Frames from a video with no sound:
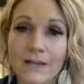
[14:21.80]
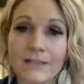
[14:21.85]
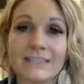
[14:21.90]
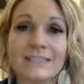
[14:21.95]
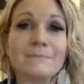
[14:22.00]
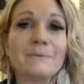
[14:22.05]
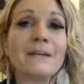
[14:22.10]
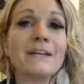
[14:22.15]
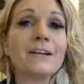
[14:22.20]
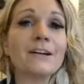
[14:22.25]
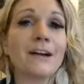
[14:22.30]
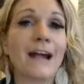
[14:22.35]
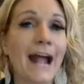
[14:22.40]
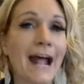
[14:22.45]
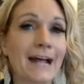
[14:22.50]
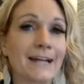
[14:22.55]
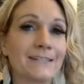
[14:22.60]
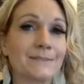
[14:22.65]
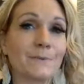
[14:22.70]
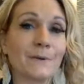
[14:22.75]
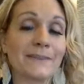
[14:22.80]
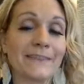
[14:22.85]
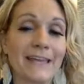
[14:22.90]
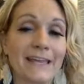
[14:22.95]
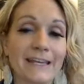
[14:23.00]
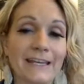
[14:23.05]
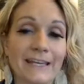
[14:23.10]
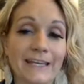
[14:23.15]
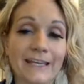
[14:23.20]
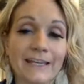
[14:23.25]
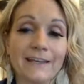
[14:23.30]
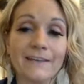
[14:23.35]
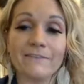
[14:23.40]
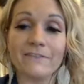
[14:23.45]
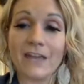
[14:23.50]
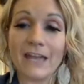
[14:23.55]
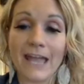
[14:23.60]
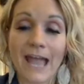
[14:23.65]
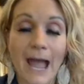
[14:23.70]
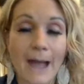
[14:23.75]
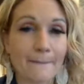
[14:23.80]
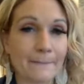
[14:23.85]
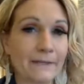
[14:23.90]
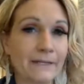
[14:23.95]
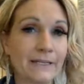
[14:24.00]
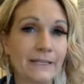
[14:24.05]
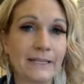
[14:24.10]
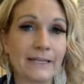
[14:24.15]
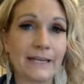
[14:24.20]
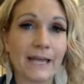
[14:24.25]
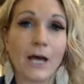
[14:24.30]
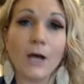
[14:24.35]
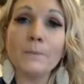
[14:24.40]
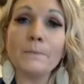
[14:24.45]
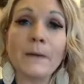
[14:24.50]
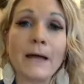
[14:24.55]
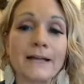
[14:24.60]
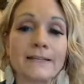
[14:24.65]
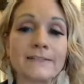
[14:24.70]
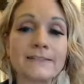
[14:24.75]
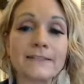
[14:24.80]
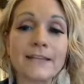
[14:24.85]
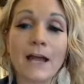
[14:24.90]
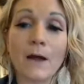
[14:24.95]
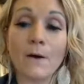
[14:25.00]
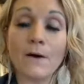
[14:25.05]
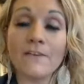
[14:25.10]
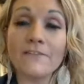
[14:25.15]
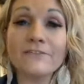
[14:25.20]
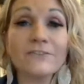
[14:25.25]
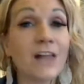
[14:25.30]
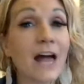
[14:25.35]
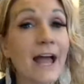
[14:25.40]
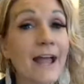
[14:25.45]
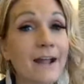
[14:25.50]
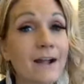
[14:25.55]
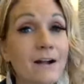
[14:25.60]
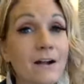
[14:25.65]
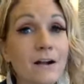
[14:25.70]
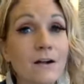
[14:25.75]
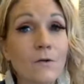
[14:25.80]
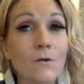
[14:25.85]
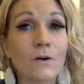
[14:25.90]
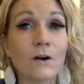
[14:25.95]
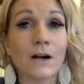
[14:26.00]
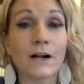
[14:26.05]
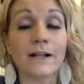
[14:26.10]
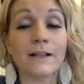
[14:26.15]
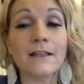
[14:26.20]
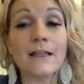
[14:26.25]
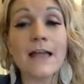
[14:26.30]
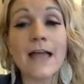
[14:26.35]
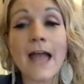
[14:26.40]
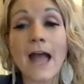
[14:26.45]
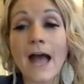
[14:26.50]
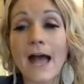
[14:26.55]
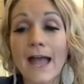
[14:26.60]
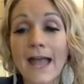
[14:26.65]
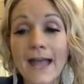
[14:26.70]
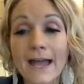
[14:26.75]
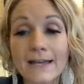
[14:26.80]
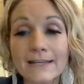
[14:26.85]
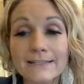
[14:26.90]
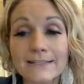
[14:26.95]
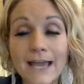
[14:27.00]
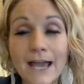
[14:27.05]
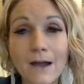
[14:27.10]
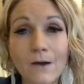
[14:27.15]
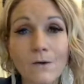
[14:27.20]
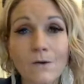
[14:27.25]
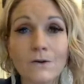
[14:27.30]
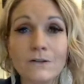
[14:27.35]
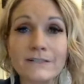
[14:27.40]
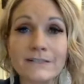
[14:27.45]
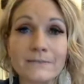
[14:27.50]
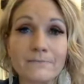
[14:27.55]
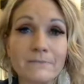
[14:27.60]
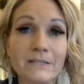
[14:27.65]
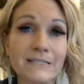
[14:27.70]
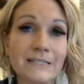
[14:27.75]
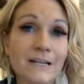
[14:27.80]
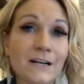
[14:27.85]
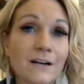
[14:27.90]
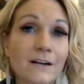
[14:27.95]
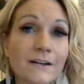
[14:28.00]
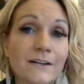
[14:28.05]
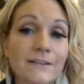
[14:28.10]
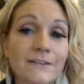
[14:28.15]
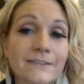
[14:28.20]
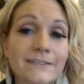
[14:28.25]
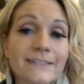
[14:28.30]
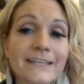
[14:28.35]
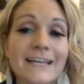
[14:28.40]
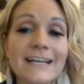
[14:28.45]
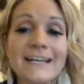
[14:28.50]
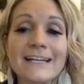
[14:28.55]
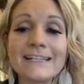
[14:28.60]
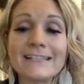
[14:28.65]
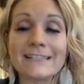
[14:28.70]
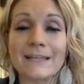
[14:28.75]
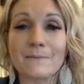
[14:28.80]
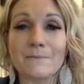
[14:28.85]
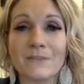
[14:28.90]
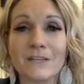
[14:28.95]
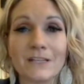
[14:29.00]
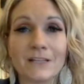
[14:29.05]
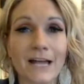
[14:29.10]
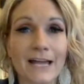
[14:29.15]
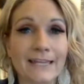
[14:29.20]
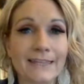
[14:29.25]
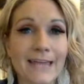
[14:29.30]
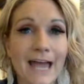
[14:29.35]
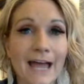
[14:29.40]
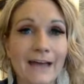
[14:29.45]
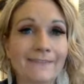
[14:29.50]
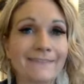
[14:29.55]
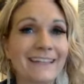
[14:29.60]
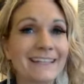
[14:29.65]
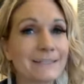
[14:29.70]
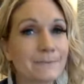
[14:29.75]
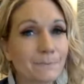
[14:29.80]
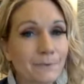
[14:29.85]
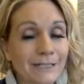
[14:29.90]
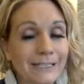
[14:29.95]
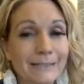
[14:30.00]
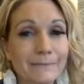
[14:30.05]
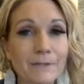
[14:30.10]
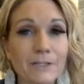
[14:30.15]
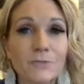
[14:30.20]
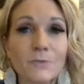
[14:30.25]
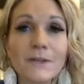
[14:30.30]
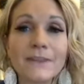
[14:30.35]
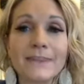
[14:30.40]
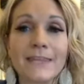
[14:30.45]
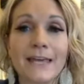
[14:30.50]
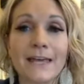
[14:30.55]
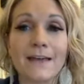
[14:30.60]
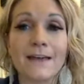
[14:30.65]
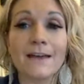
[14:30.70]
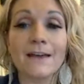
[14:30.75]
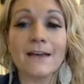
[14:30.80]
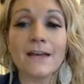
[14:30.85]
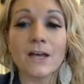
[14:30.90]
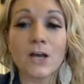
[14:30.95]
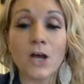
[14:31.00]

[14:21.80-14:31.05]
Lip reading: speaker has what they need if they happen to need help passing out a flyer or a handout or some materials, something like that. That's pretty much what the